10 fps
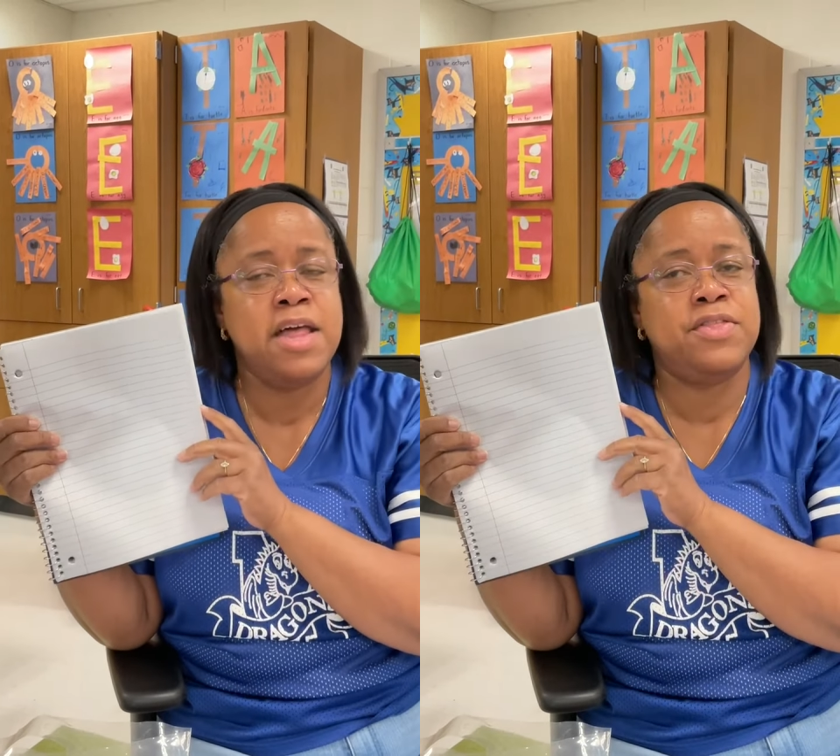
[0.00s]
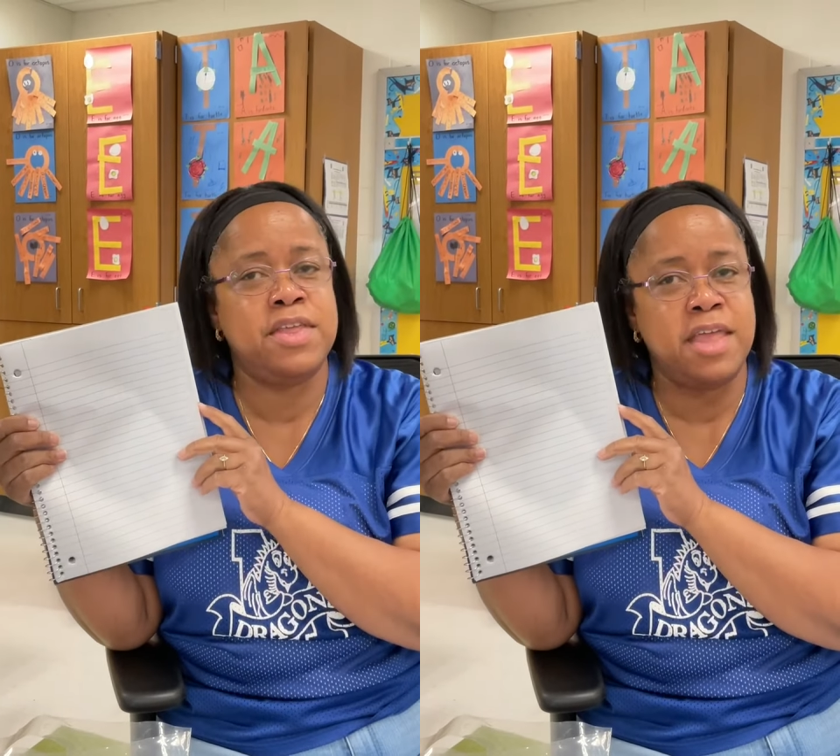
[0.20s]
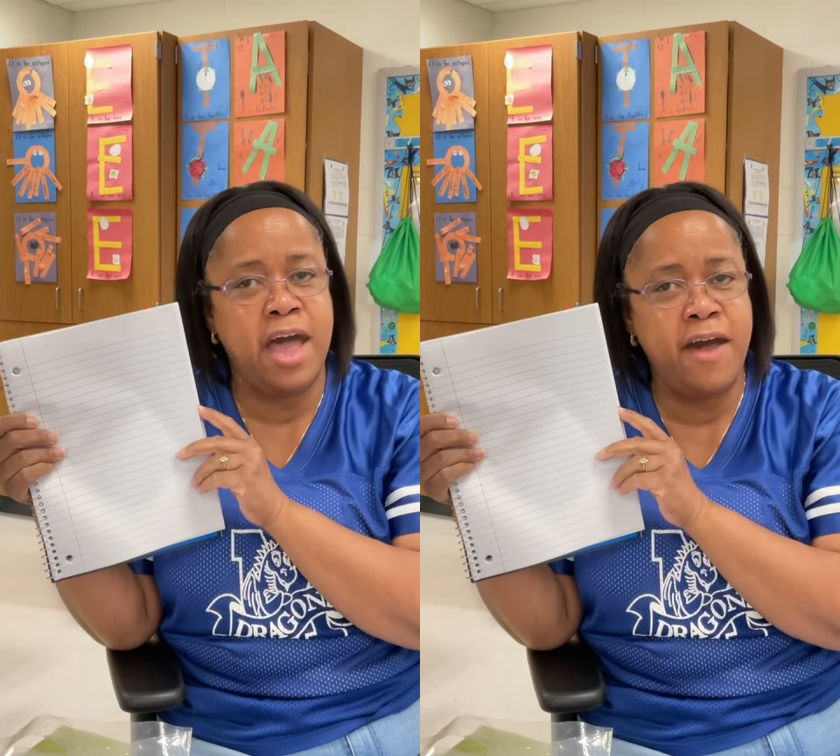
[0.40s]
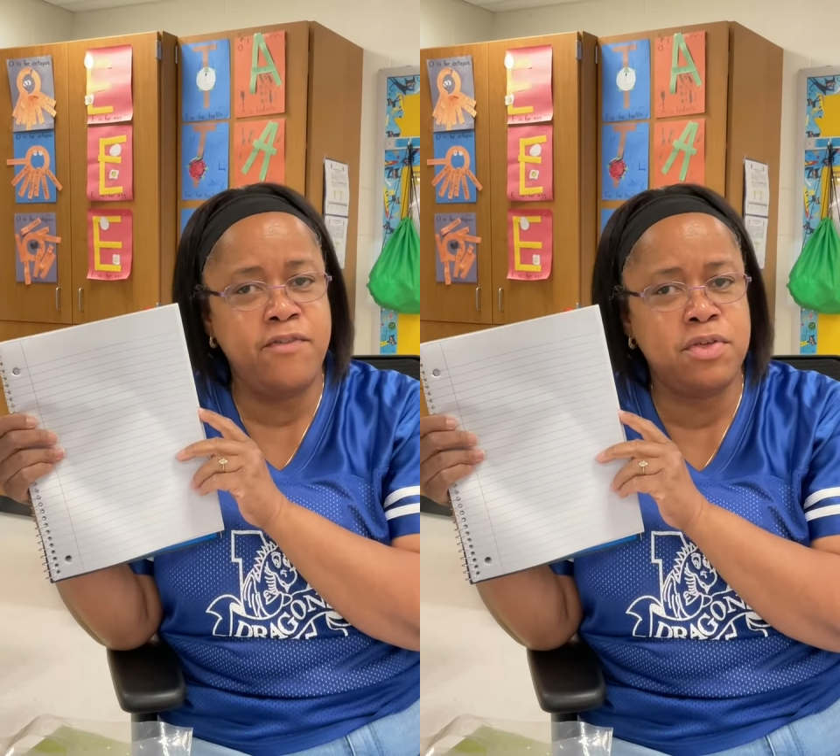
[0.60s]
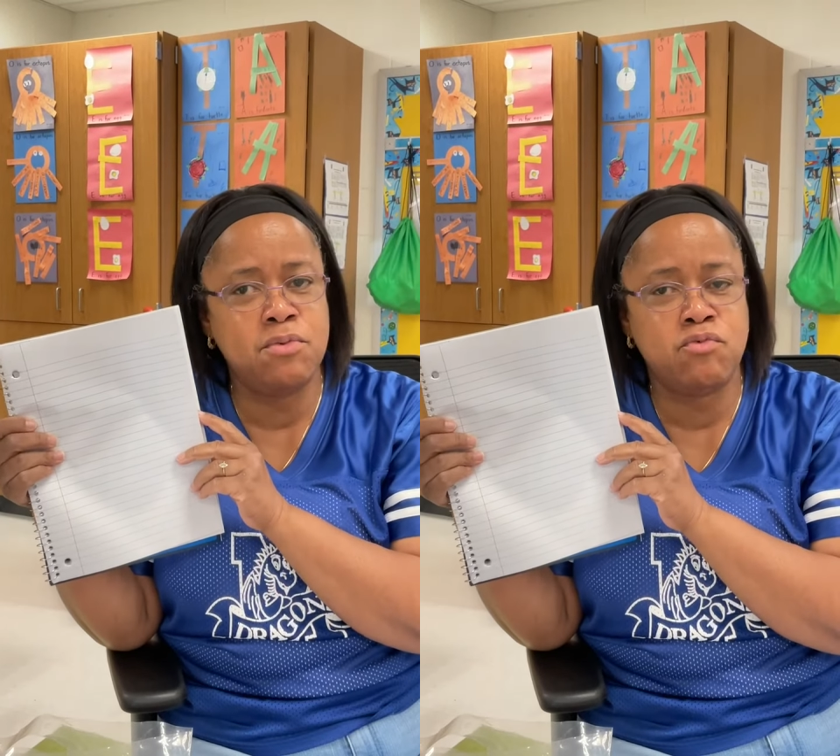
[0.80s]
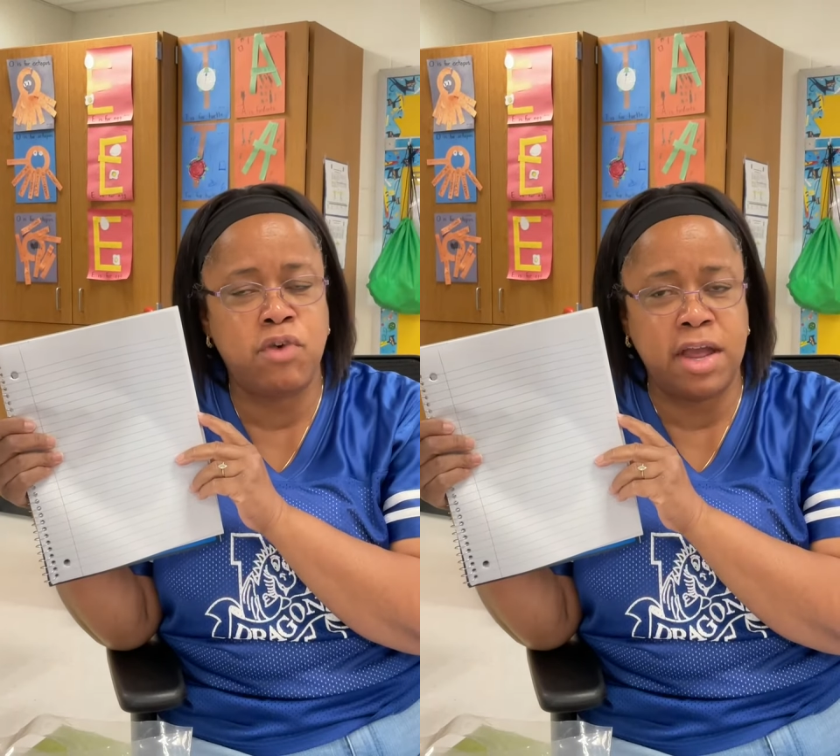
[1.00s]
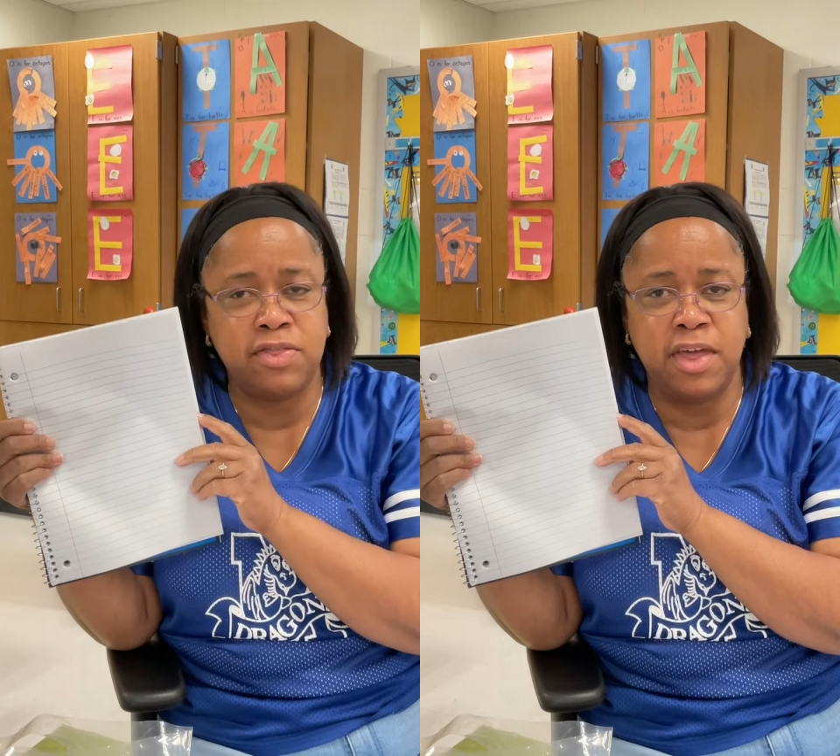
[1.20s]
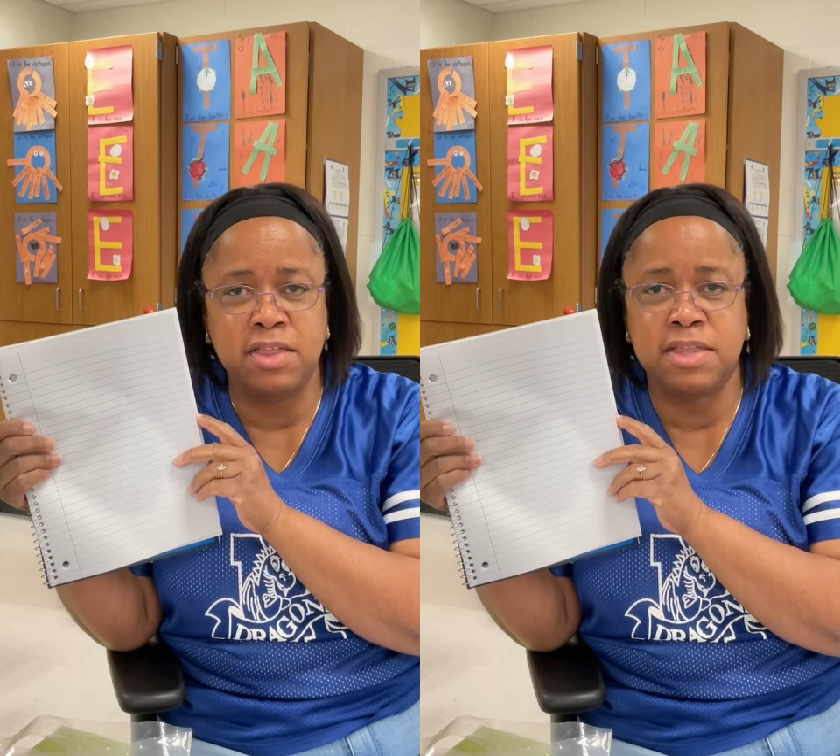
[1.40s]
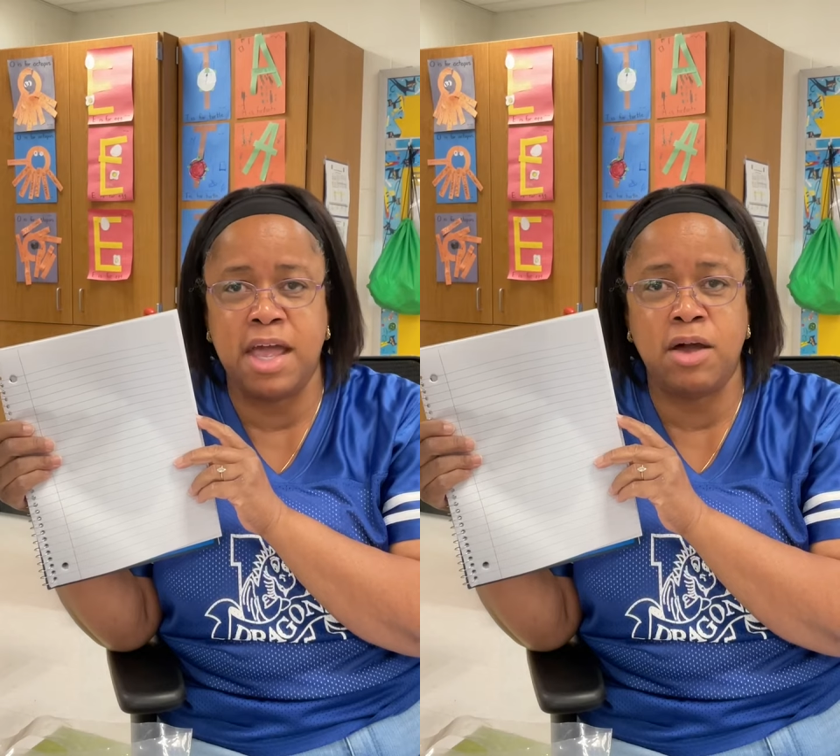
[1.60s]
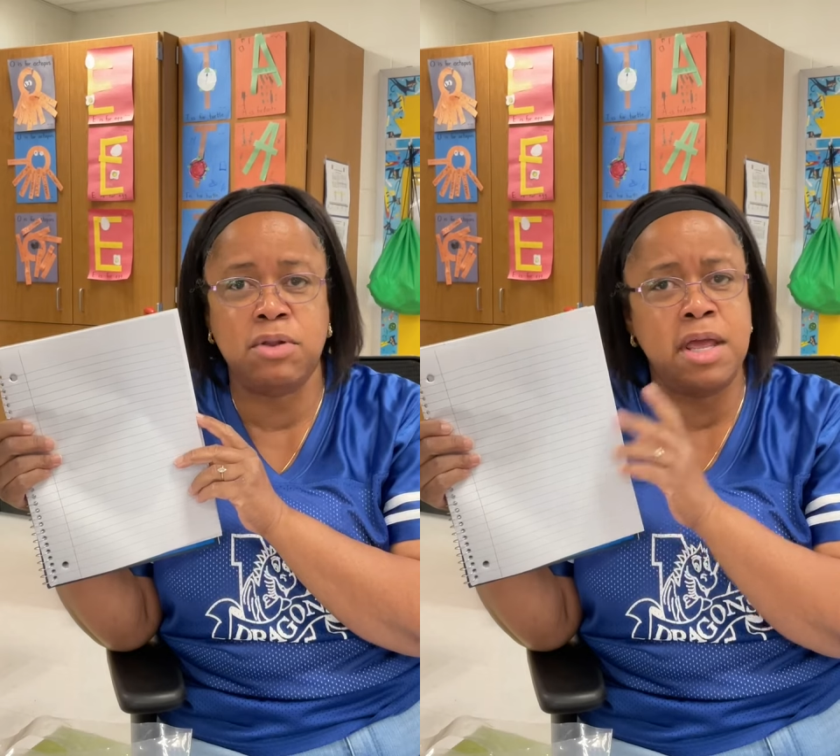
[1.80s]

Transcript: Then have them write that down